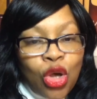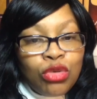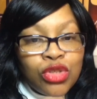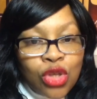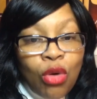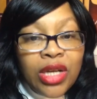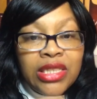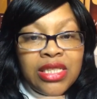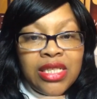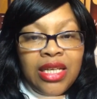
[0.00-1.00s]
so
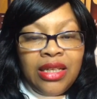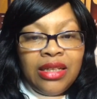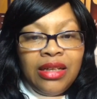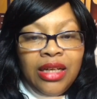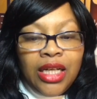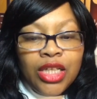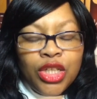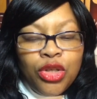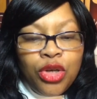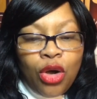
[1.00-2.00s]
content, you
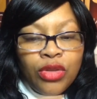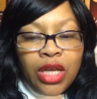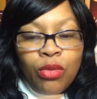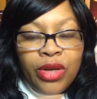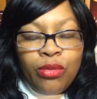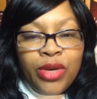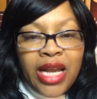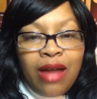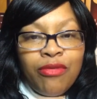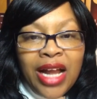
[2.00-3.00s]
know, that we we're
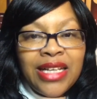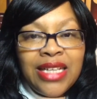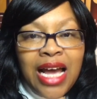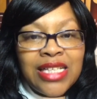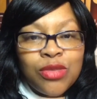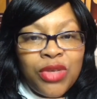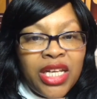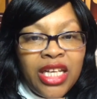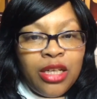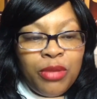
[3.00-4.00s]
not recognizing when the
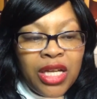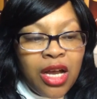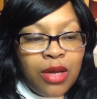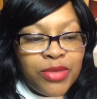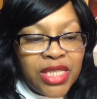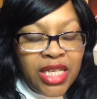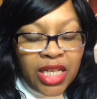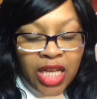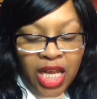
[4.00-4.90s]
enemy comes in and